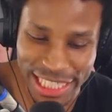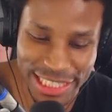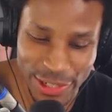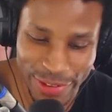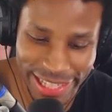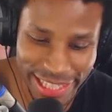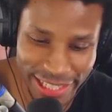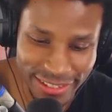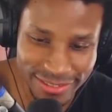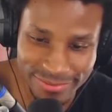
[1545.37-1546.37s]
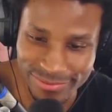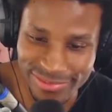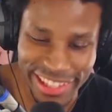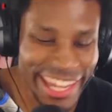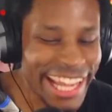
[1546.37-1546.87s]
of Vegito right there.
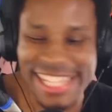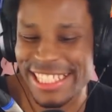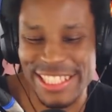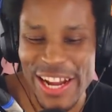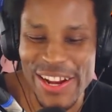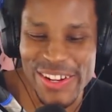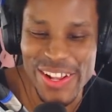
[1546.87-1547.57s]
Yes, sir.